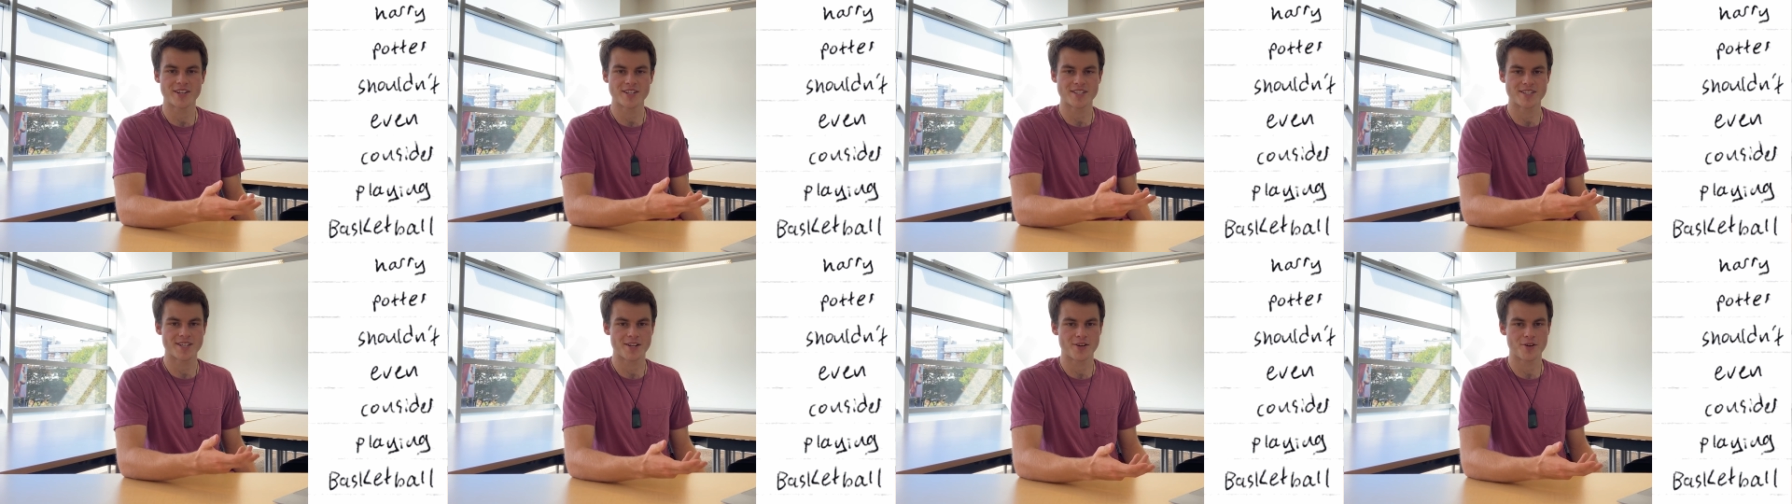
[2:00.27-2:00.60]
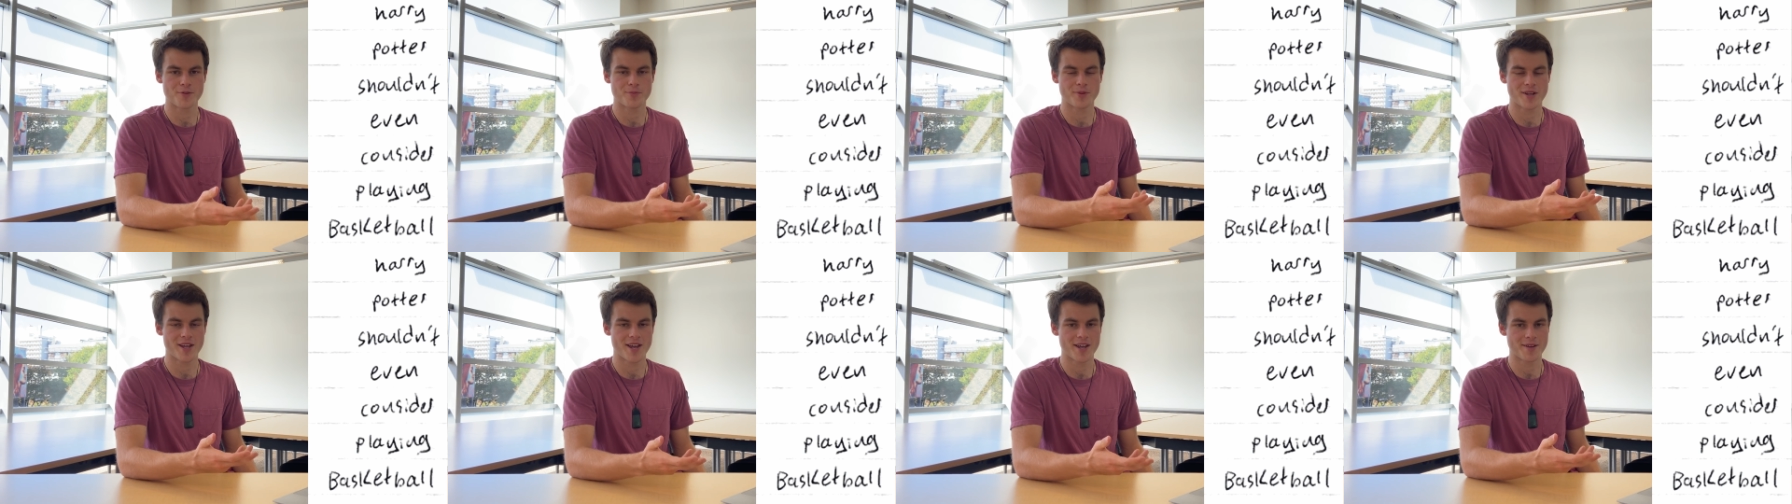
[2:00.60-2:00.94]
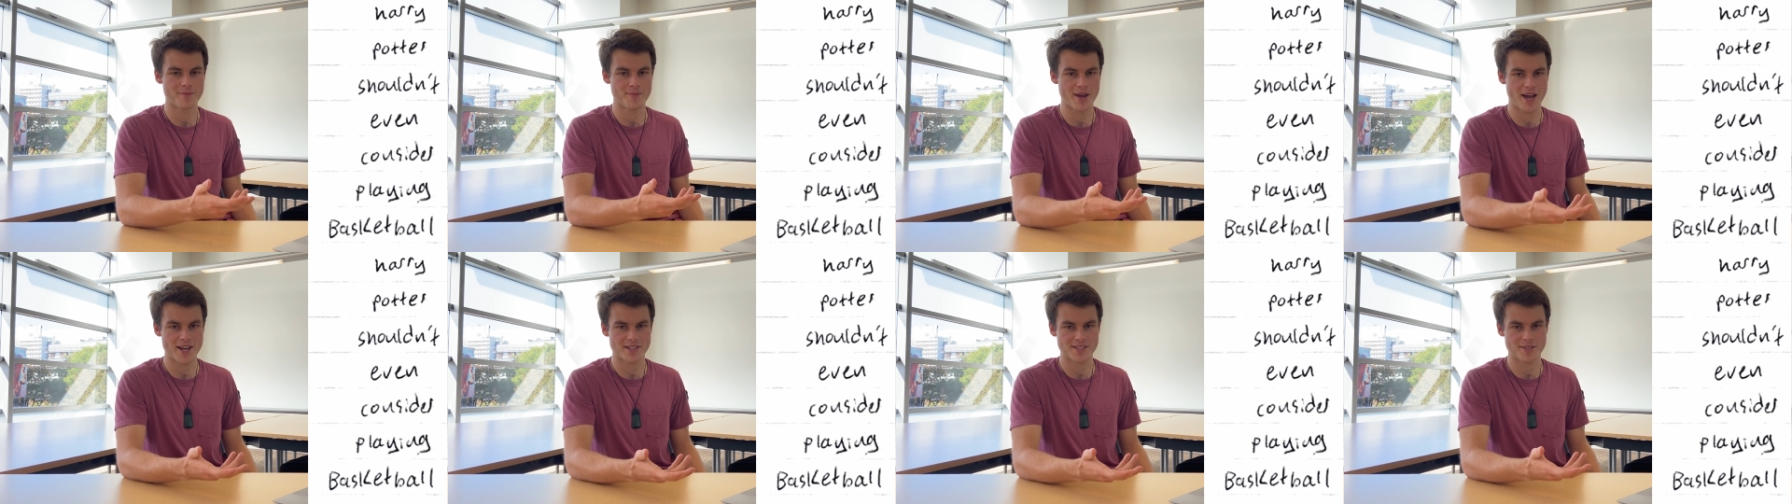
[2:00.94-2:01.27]
consider
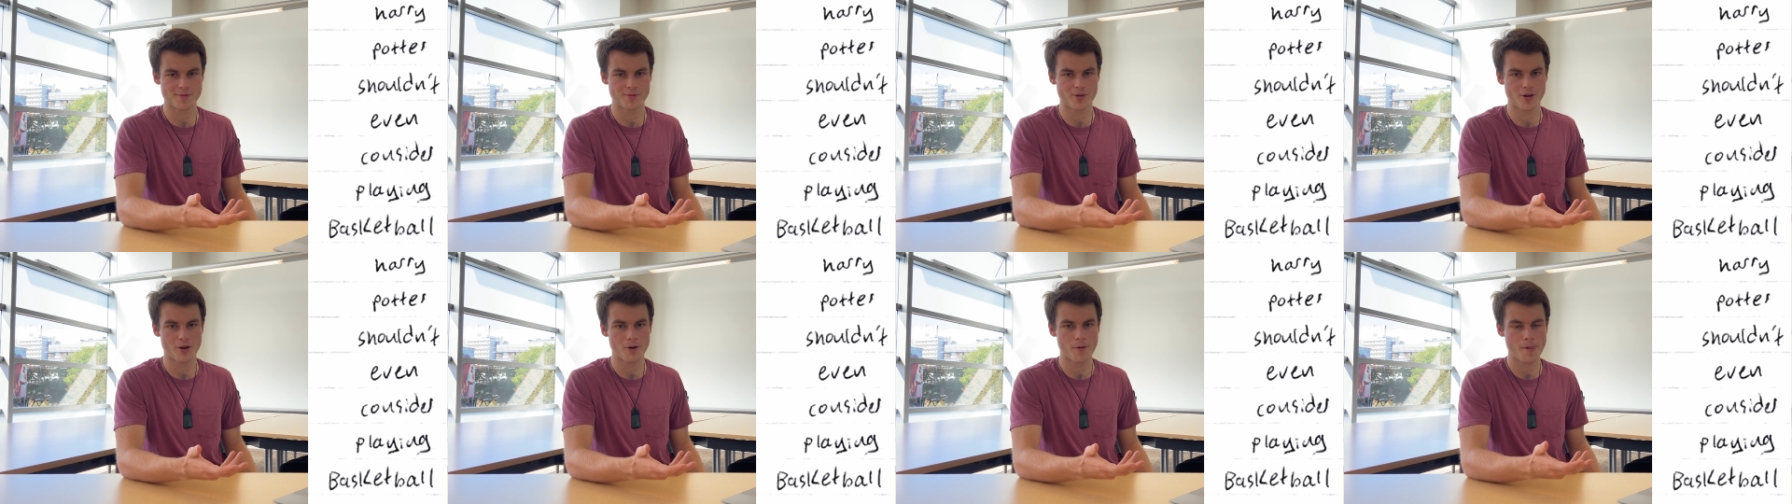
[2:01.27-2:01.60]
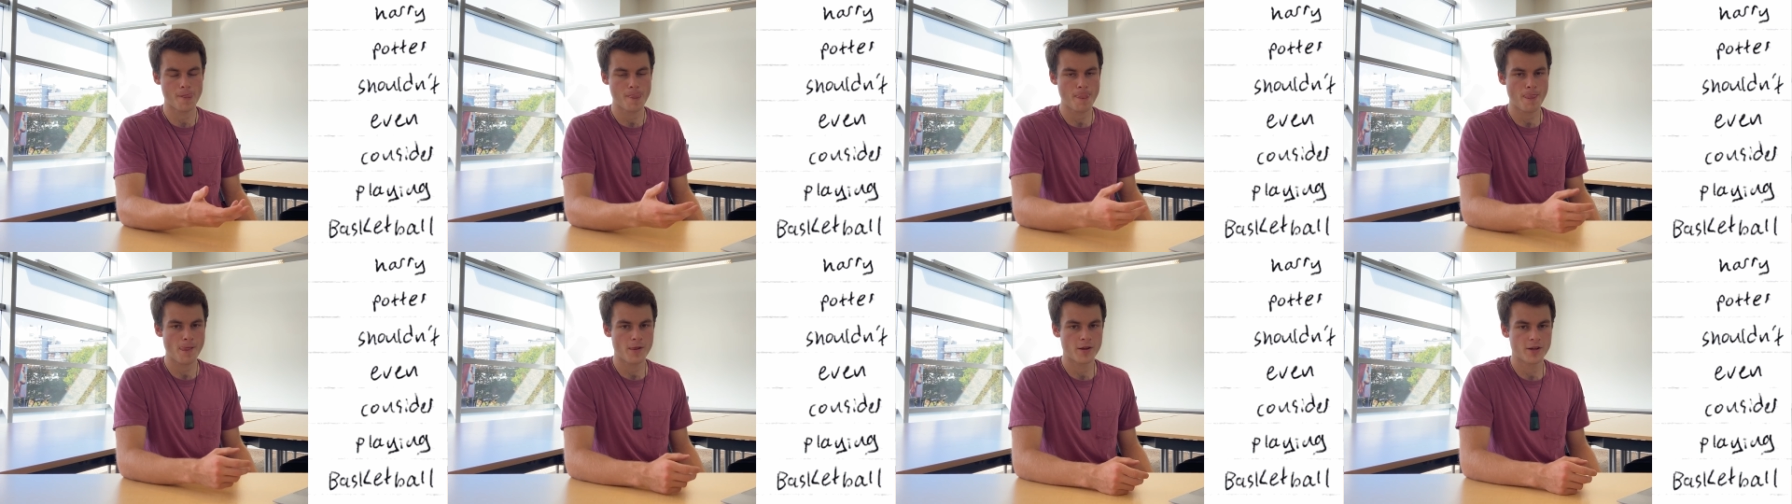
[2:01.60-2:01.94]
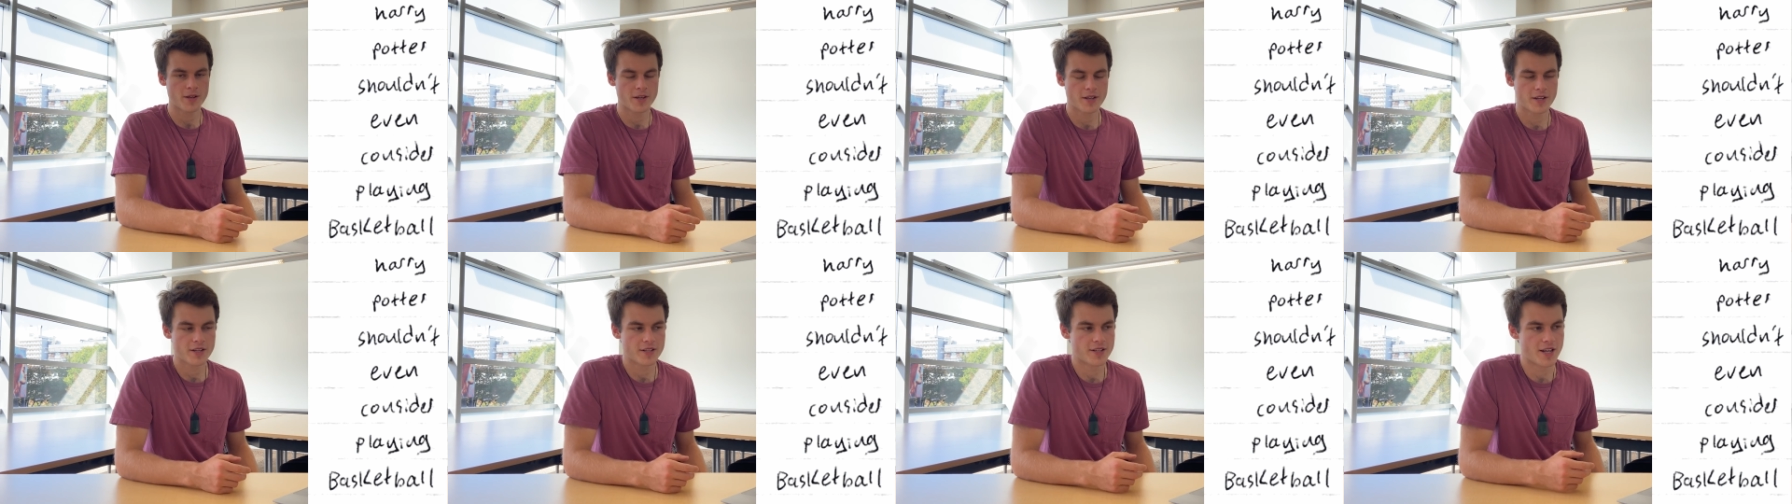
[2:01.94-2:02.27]
playing basketball.
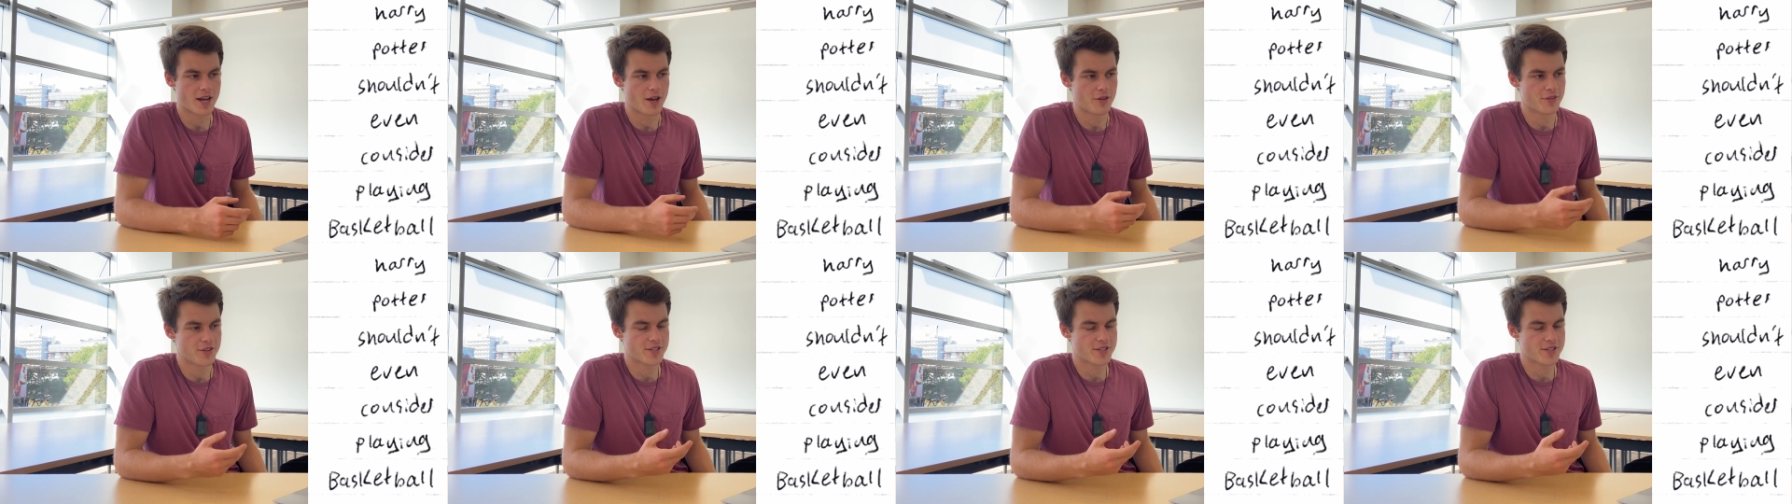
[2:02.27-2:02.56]
Now,